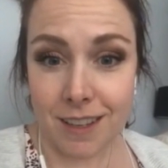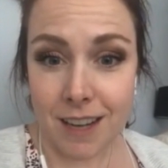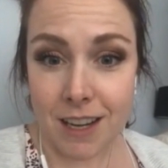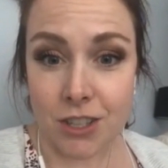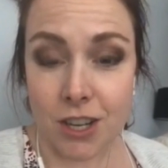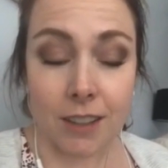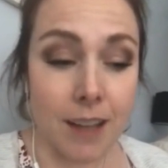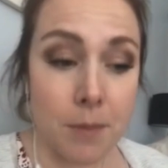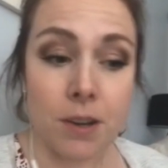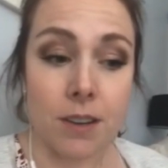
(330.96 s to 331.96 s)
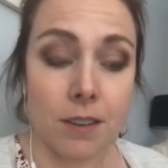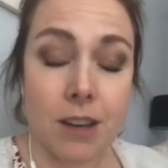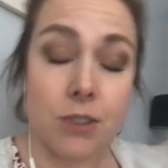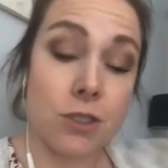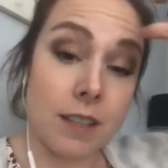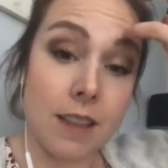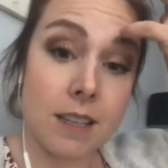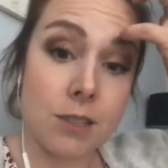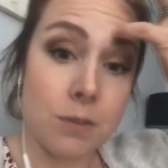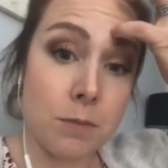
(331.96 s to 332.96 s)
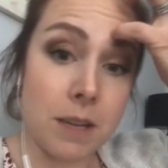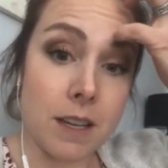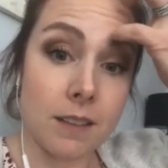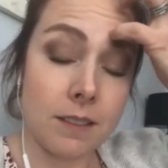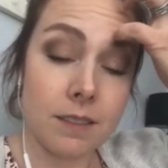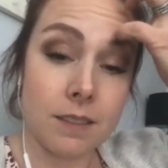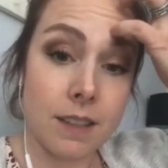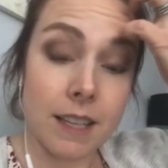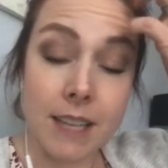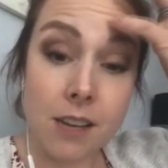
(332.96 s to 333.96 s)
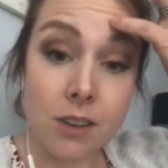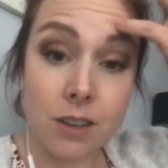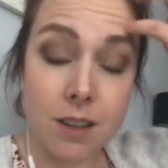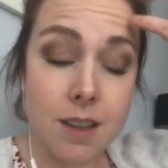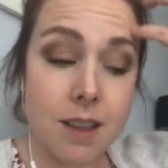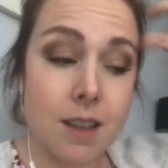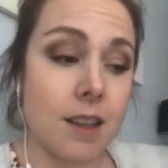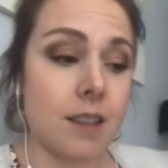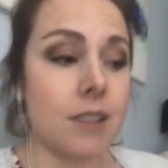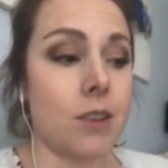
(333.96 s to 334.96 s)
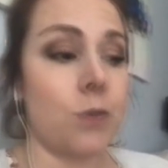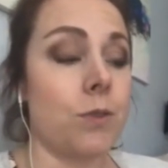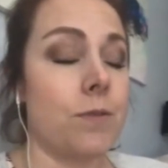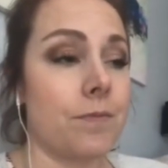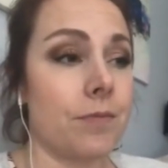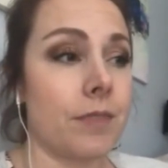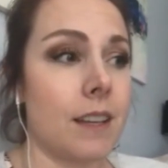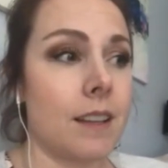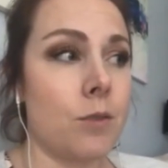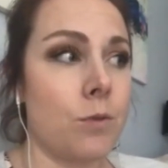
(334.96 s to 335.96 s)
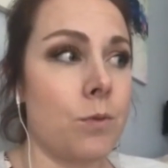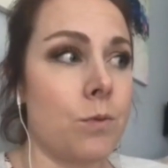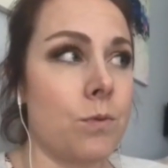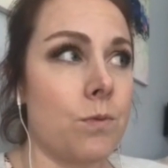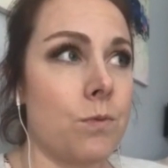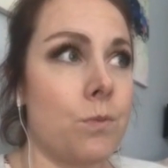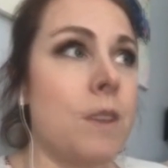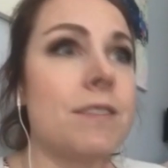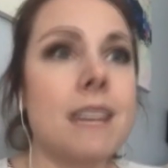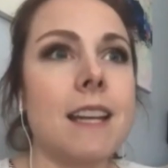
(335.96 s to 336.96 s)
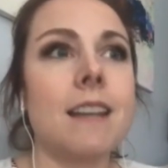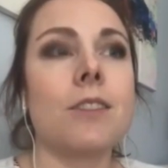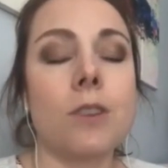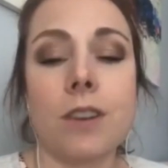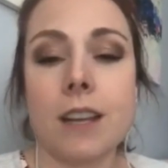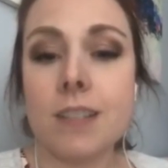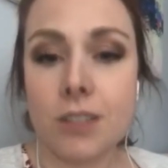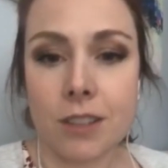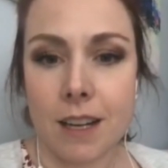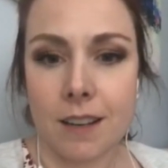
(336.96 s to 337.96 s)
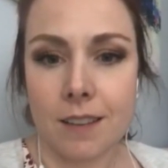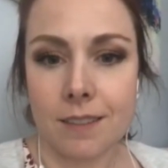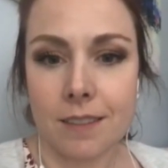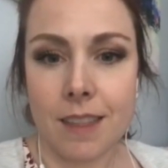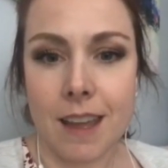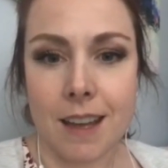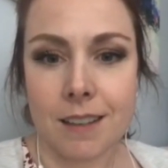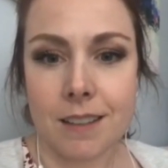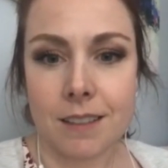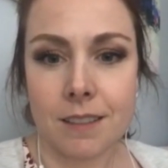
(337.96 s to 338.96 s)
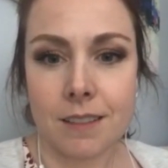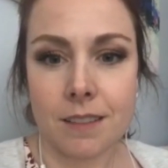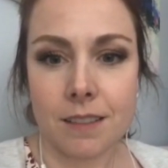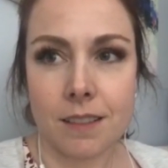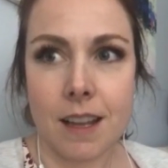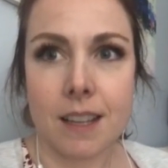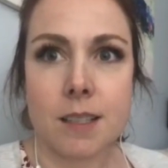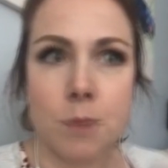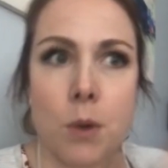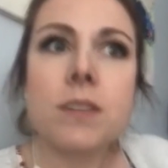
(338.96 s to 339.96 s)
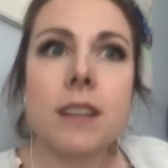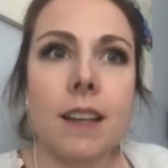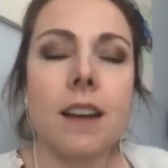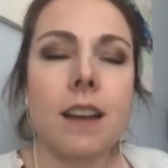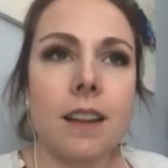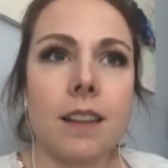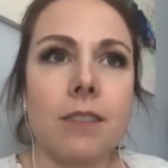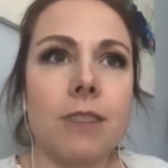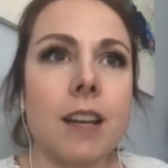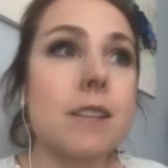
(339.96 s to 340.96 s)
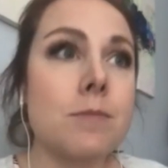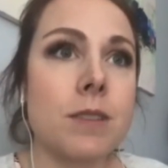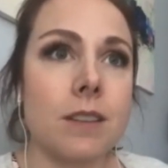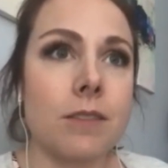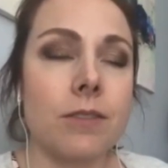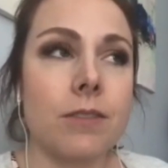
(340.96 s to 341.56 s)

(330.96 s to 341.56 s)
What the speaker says: in child labor and eventually led to it being illegal. So we've seen throughout history that exposing the victims of